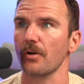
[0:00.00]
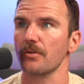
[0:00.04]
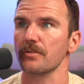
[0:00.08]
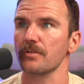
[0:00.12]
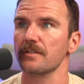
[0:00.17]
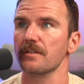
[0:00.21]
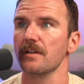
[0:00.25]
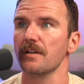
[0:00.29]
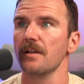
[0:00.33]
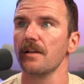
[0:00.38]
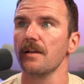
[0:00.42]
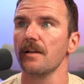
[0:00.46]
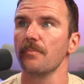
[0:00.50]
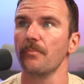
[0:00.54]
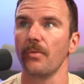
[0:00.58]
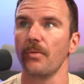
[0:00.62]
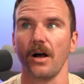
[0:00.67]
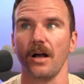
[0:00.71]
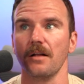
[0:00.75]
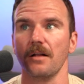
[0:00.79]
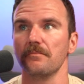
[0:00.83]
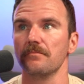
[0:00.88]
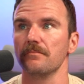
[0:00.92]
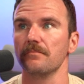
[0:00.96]
roast,
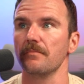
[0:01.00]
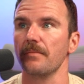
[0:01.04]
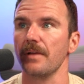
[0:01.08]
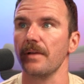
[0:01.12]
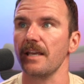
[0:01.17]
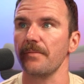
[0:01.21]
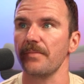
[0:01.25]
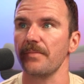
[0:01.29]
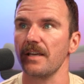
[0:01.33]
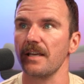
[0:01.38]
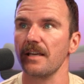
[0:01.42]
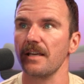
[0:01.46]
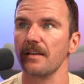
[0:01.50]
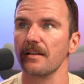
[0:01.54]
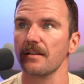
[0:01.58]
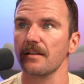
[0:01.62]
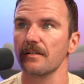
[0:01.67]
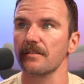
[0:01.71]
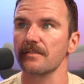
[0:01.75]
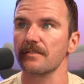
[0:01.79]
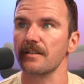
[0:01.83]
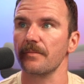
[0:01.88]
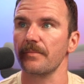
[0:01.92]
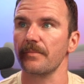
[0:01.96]
but maybe
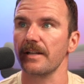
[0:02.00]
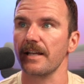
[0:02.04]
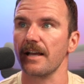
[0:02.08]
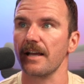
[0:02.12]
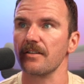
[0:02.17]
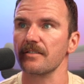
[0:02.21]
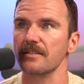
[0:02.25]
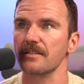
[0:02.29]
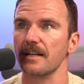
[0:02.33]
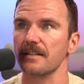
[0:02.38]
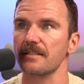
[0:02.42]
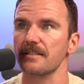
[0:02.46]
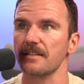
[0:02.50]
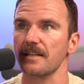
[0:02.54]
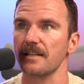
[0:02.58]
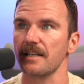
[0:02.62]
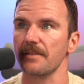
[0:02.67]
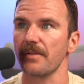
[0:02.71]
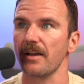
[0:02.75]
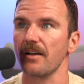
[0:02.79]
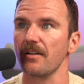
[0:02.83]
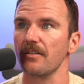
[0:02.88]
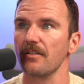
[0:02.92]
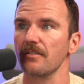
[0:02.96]
somebody else gets an
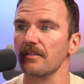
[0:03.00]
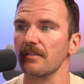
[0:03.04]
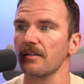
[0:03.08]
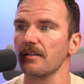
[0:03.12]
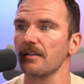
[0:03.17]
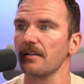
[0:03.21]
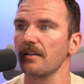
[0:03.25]
email